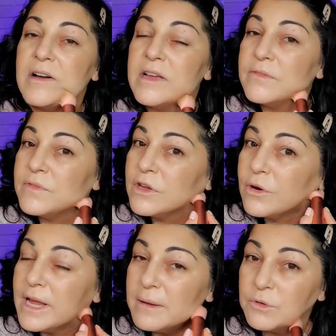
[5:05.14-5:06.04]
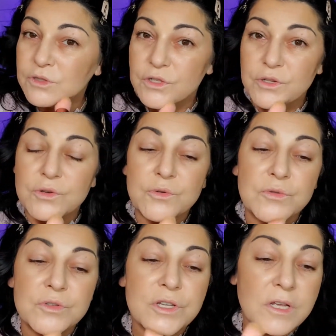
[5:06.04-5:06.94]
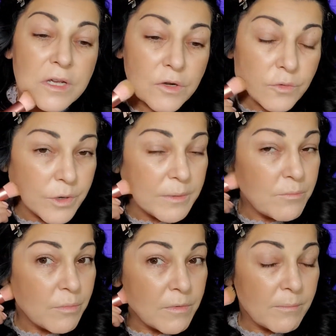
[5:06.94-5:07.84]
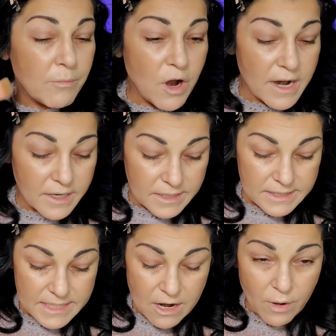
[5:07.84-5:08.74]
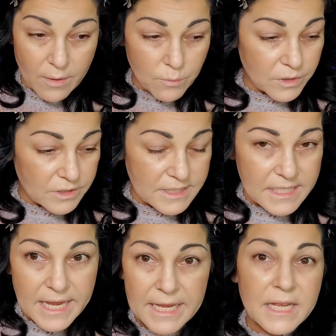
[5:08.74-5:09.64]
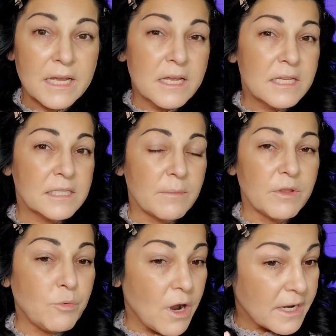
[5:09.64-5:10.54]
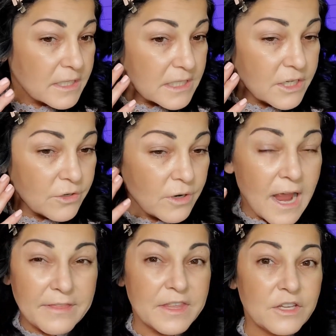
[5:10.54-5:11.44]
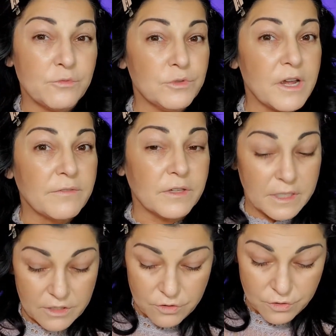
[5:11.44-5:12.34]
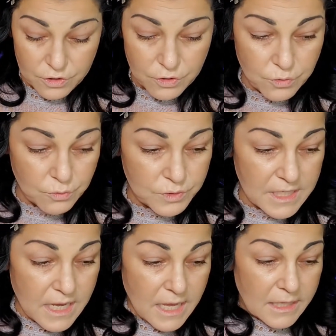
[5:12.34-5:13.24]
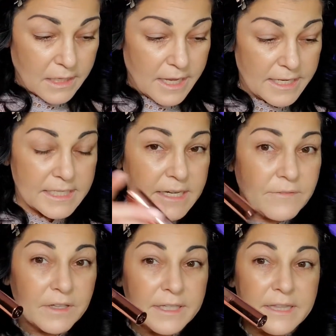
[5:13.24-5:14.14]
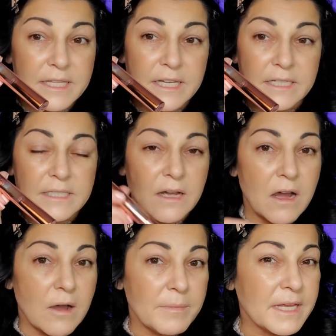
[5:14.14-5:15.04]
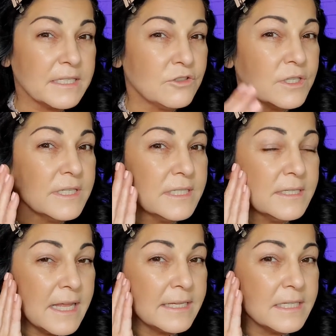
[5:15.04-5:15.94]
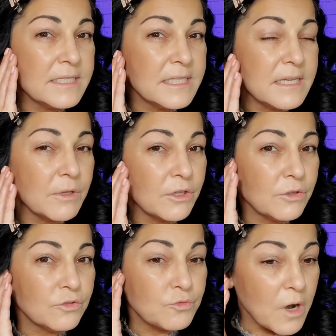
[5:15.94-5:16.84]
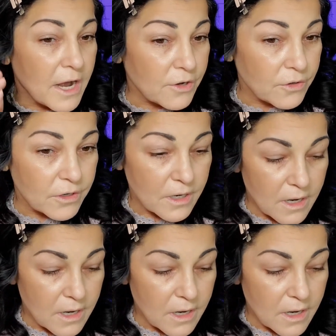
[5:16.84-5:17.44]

if they're able to use cream products. Now, I will say some of the products here I think you definitely could use, like definitely this, that did seem a little drier.